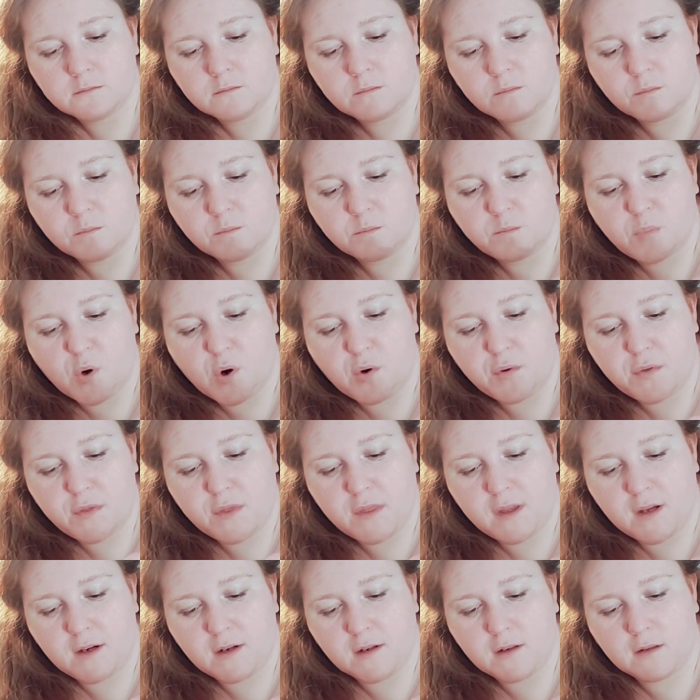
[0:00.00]
both
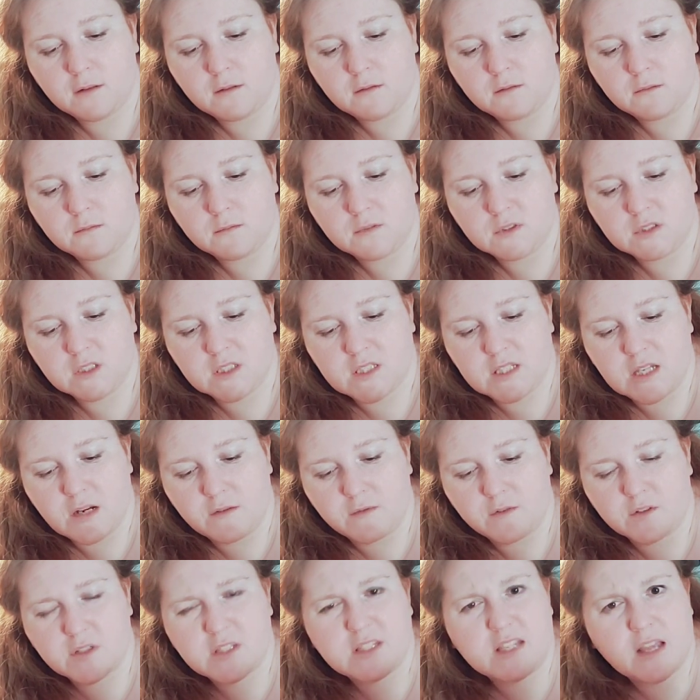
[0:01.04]
their
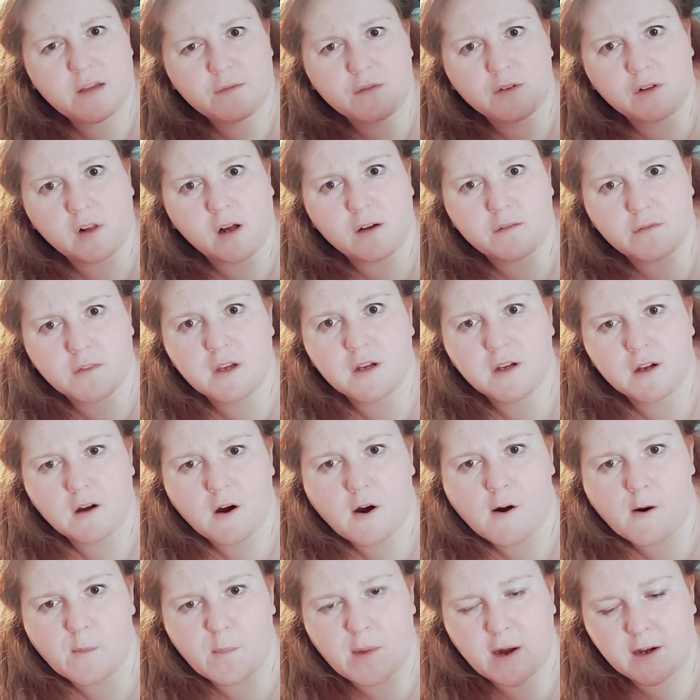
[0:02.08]
several of their
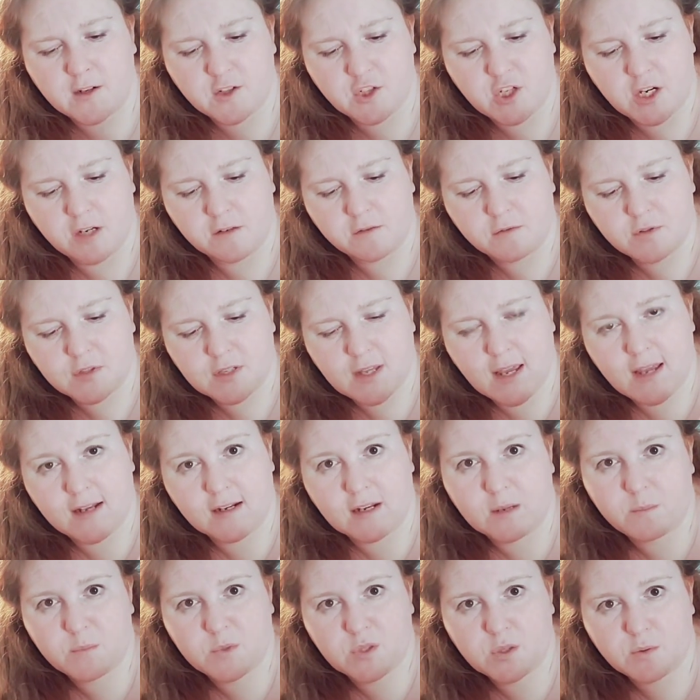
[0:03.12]
Hallmark channels end
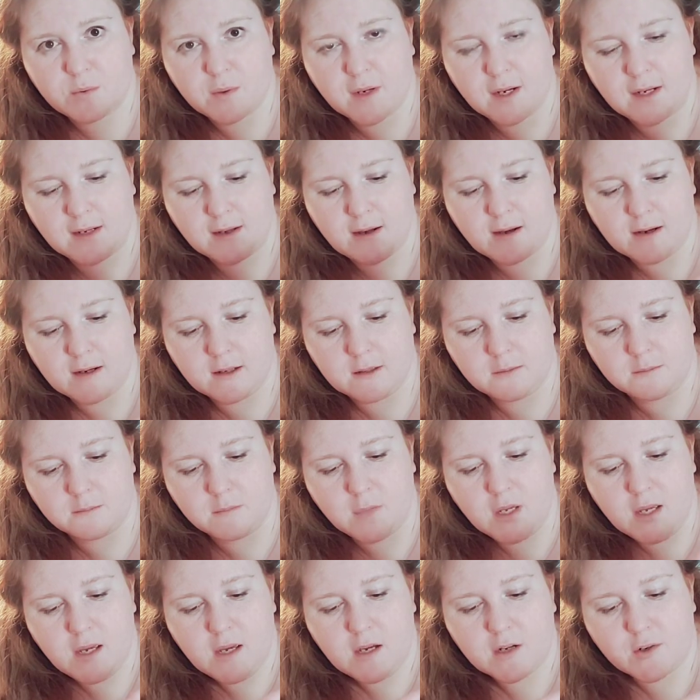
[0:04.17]
up doing
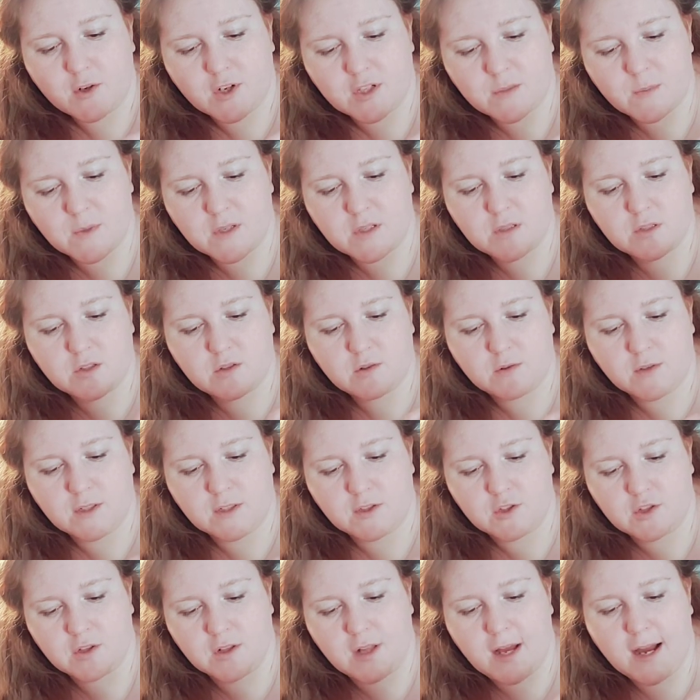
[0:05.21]
Christmas during
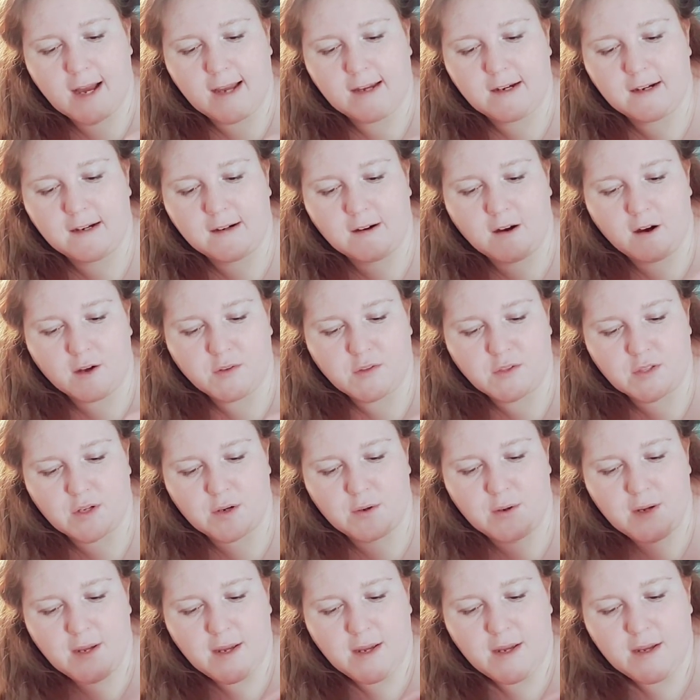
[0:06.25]
July
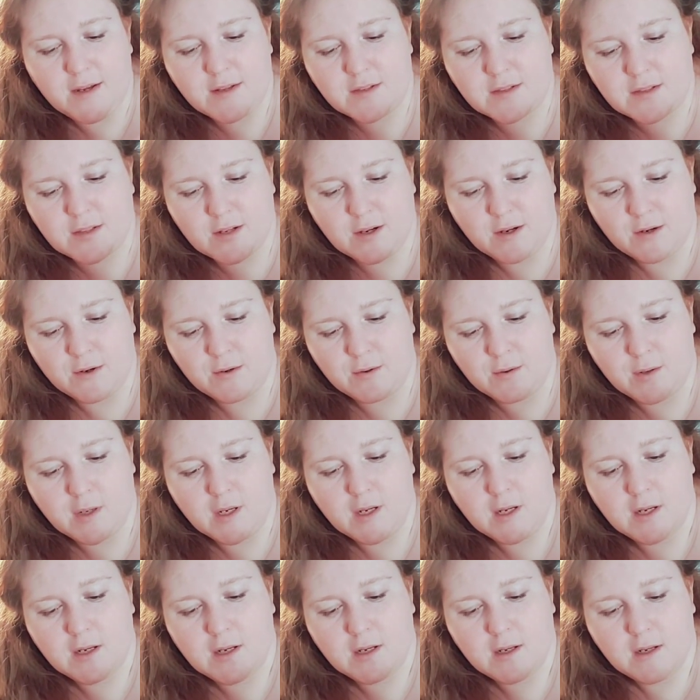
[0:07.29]
also. So
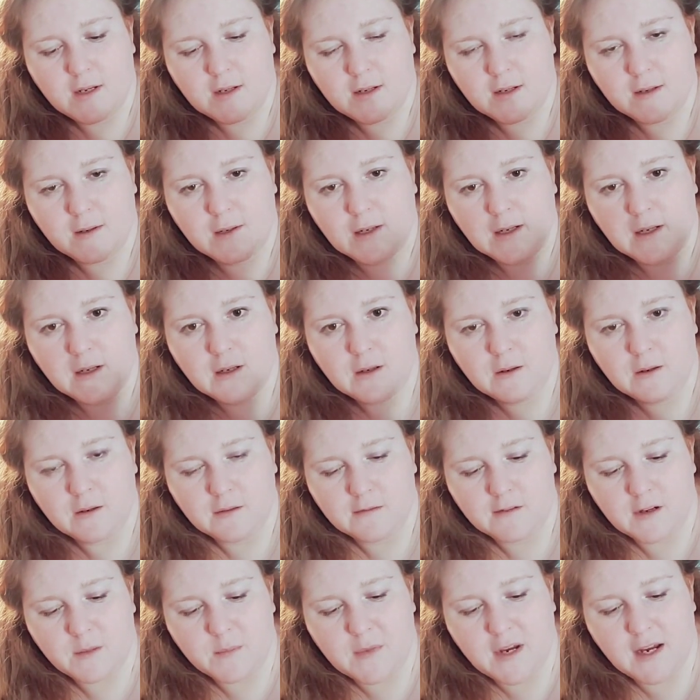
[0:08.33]

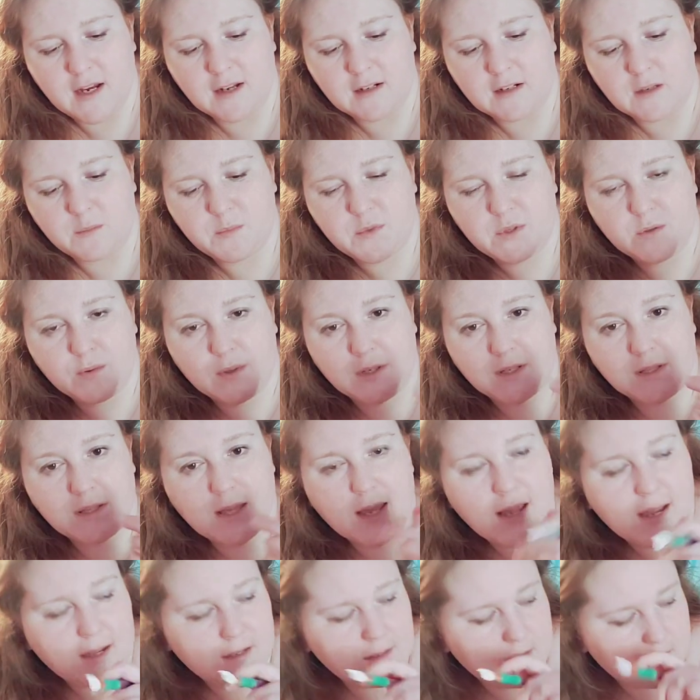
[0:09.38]
we might end up doing
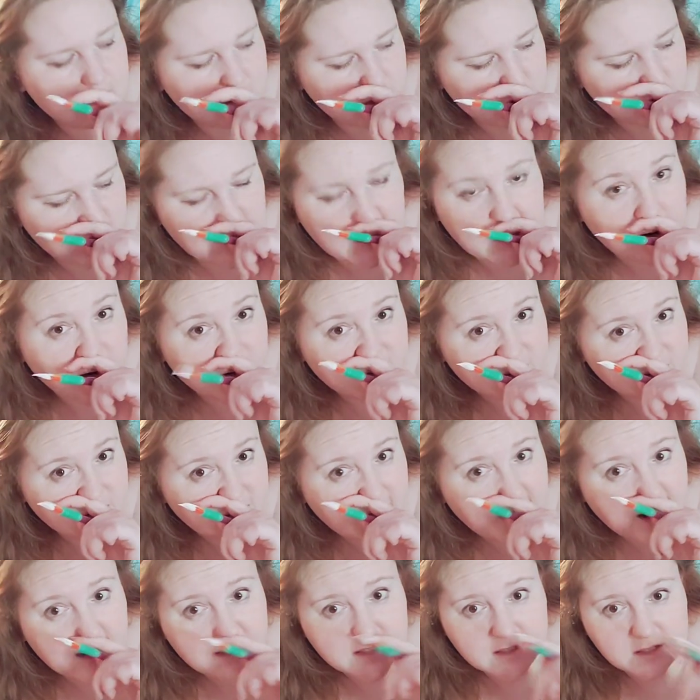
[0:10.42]
that. She also
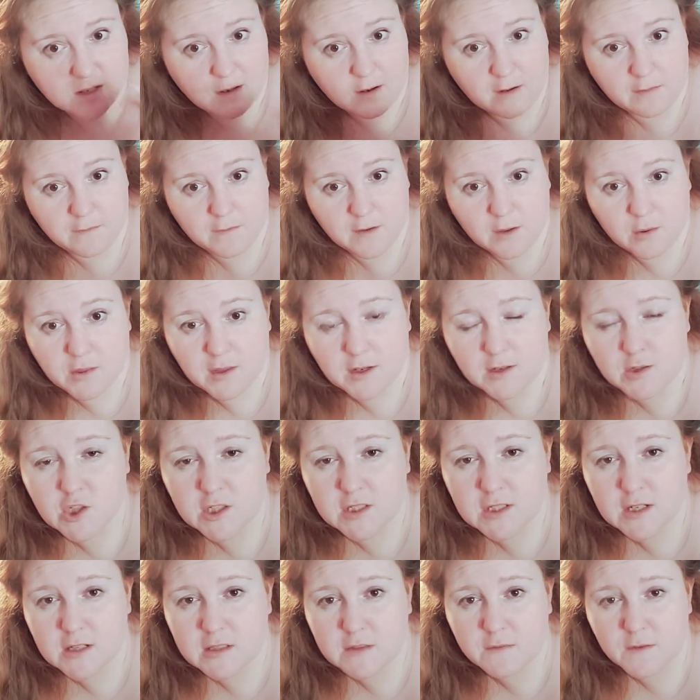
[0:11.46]
has a few things she
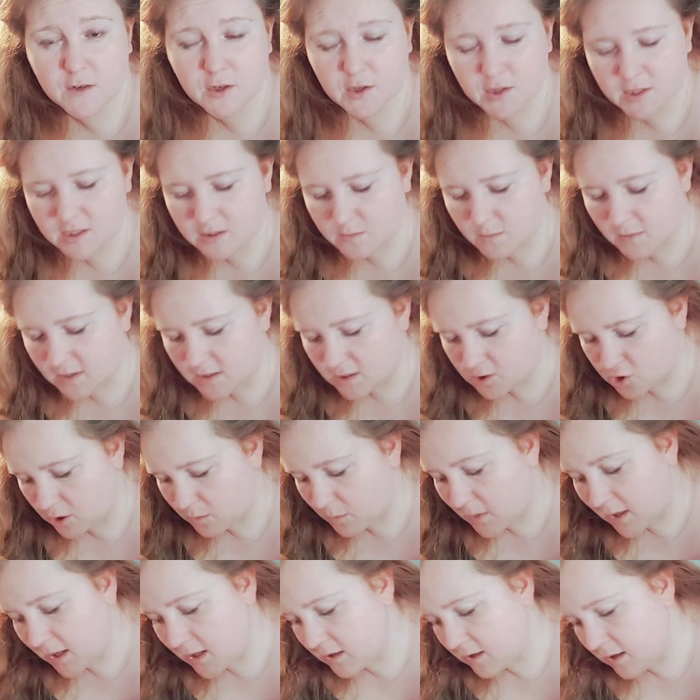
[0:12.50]
does for Christmas. She
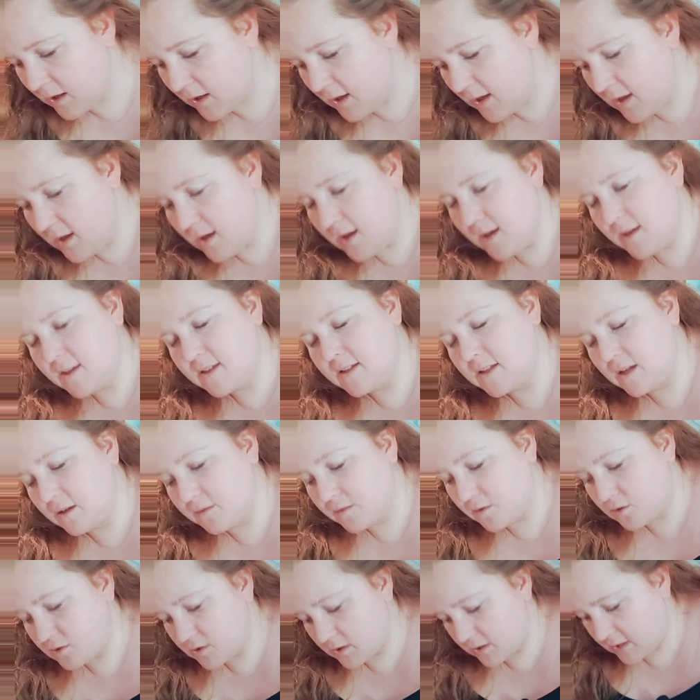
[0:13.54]
made
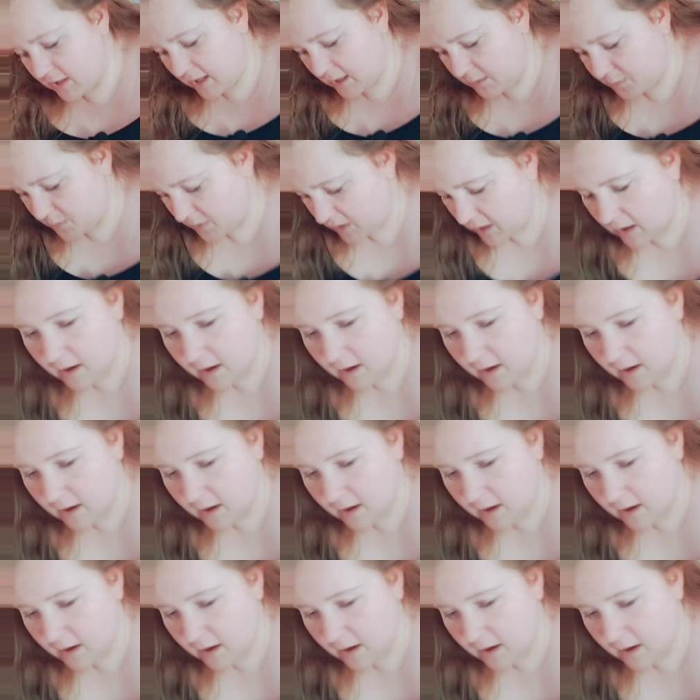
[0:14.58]
several type of